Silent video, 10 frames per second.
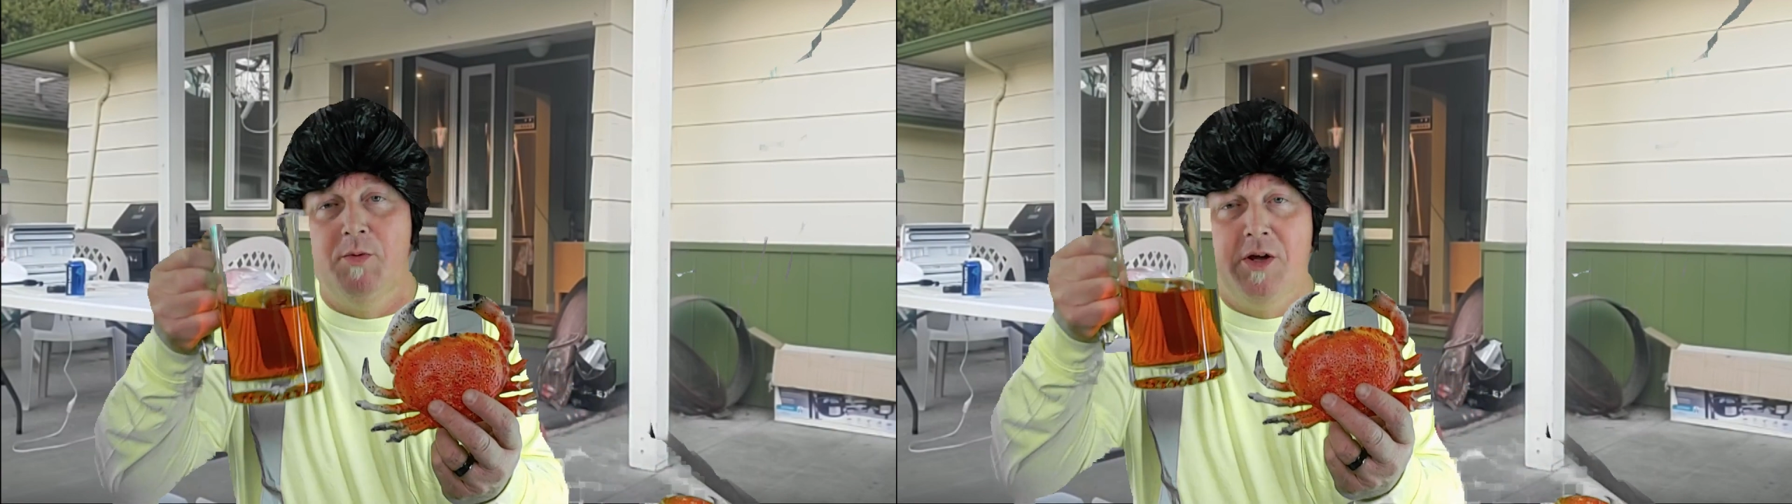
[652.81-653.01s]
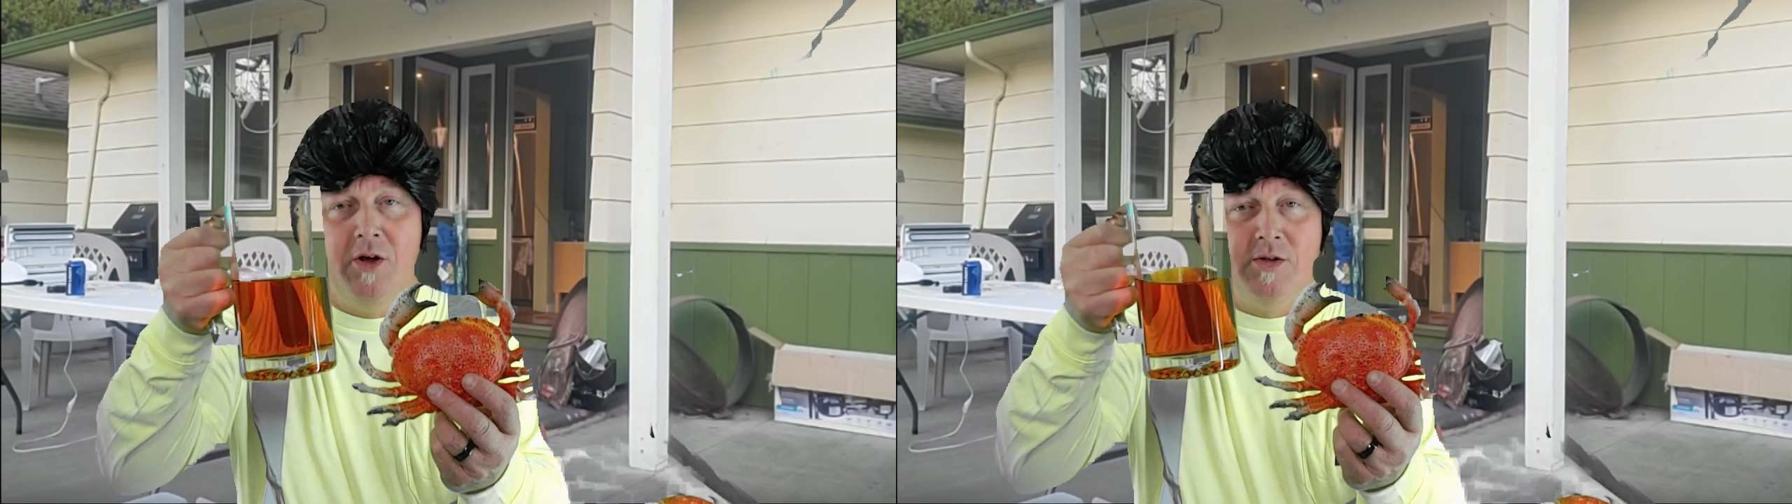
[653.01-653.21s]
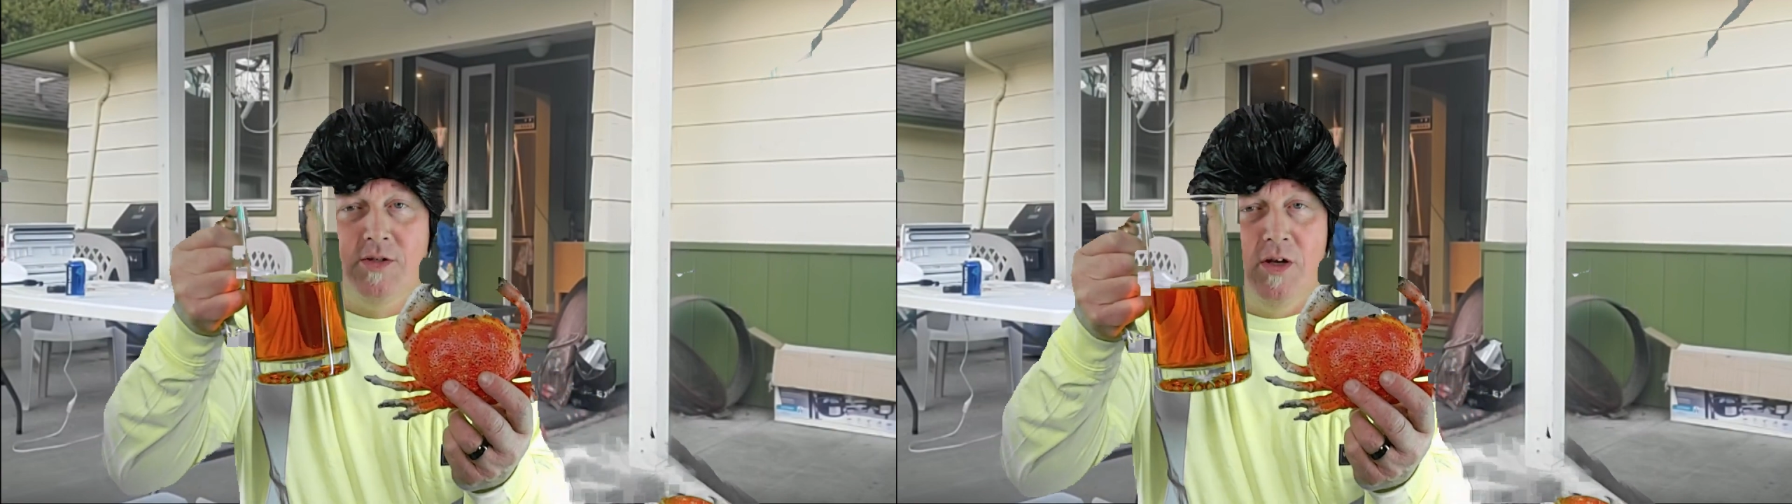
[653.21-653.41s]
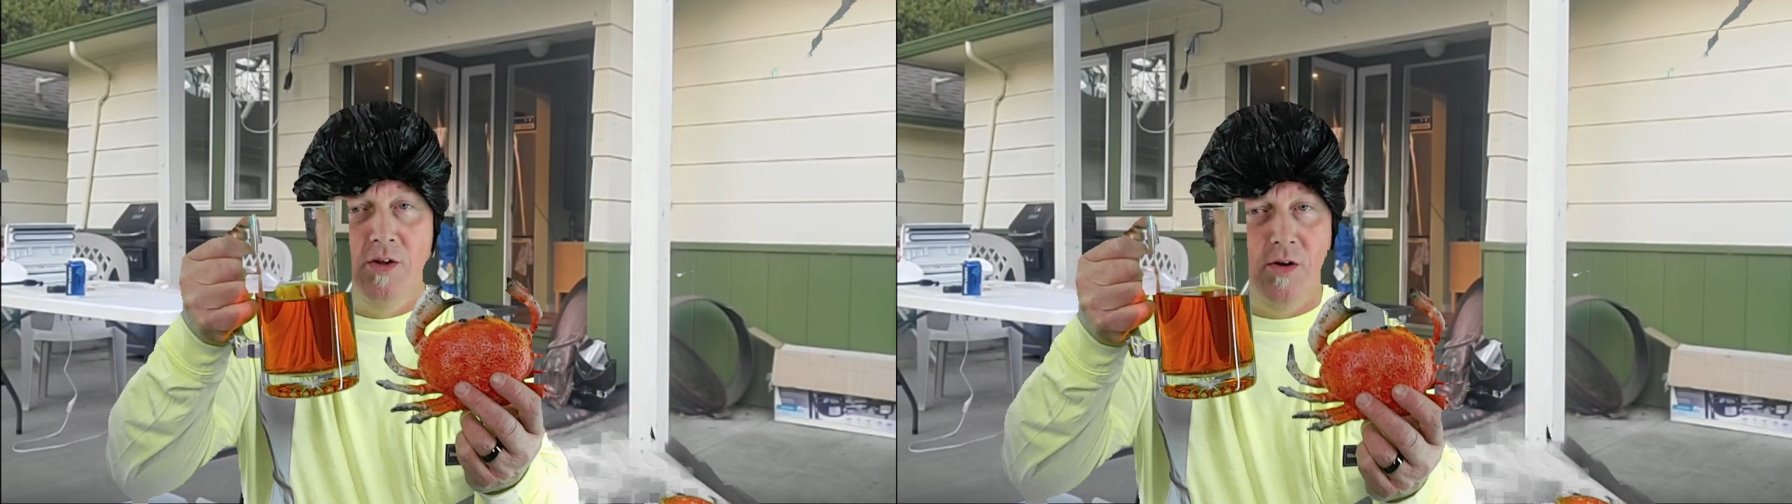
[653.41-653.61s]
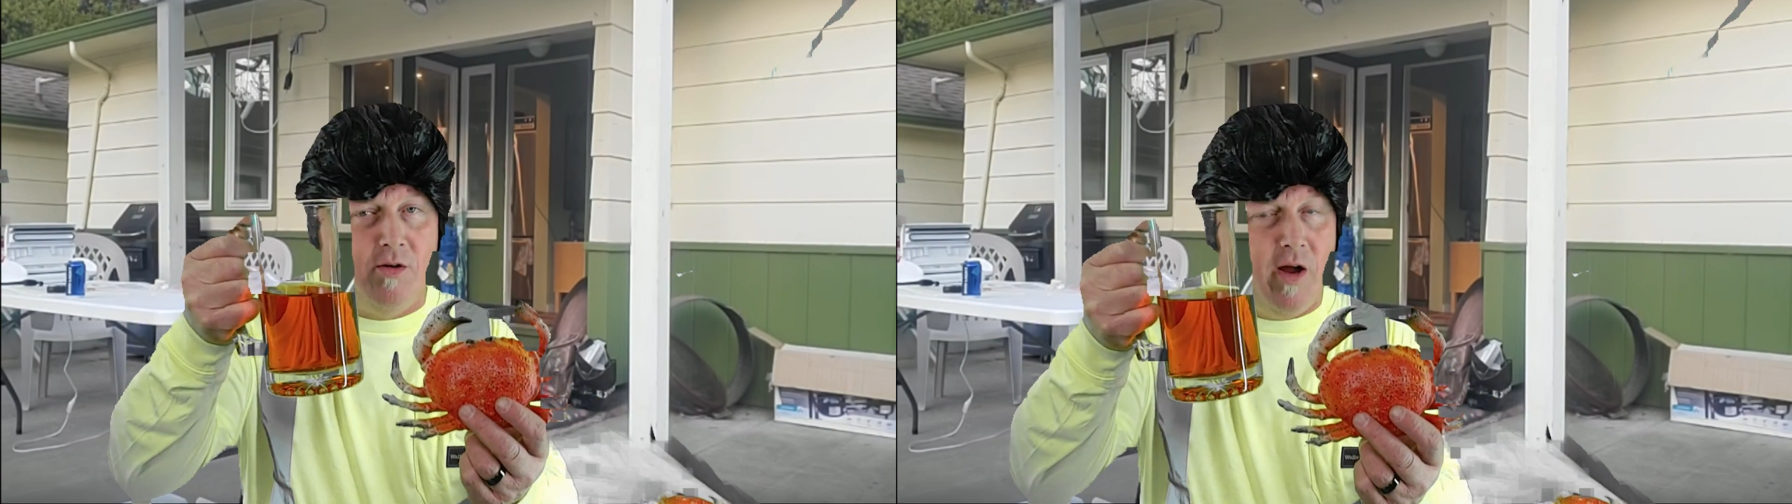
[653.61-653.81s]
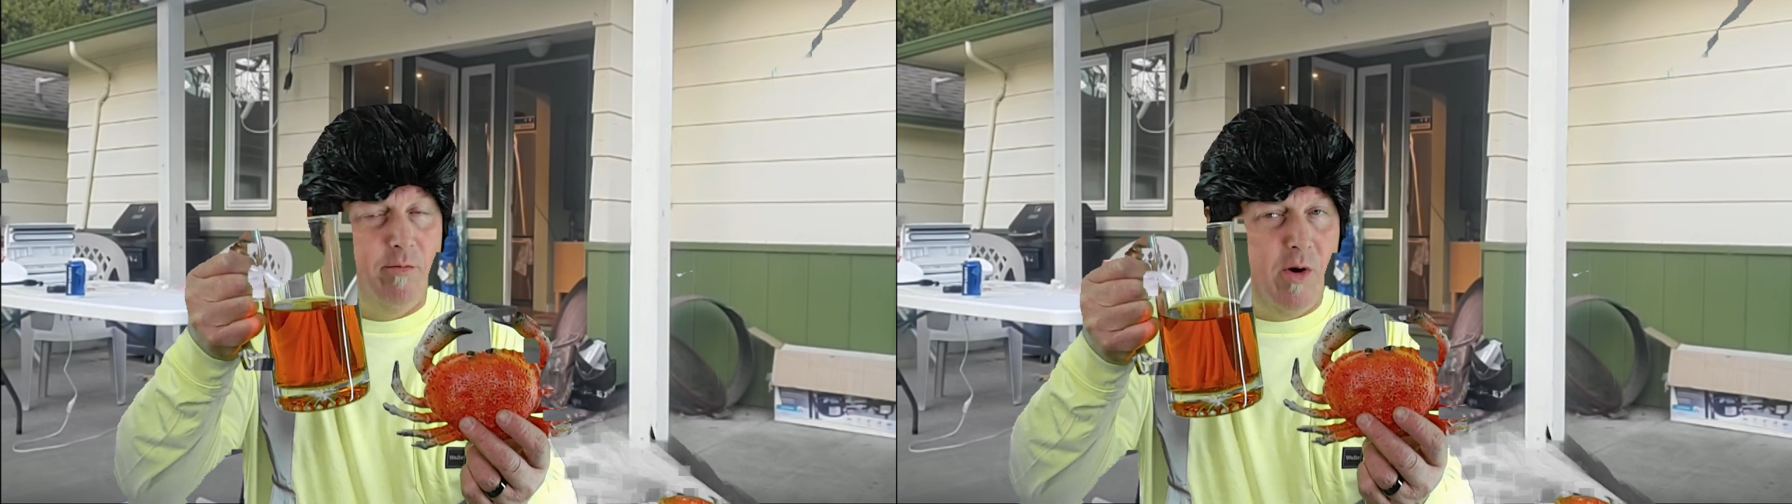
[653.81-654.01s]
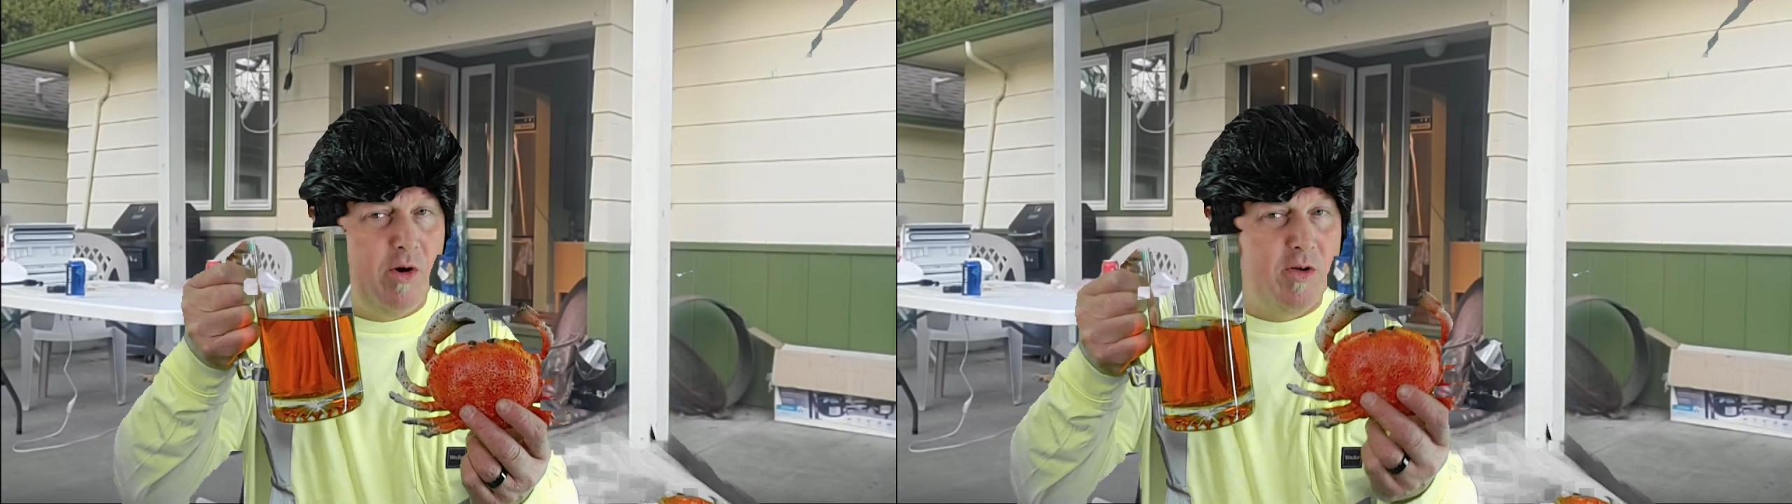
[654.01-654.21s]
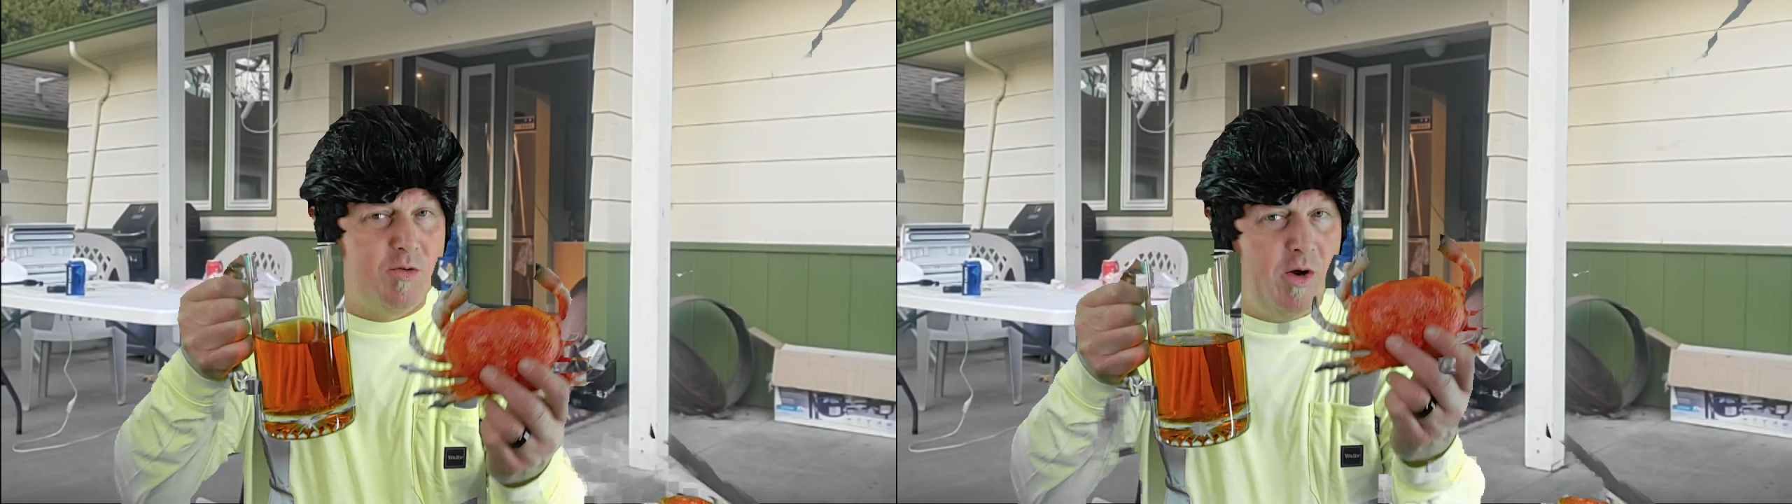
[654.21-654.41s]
because the cranberry is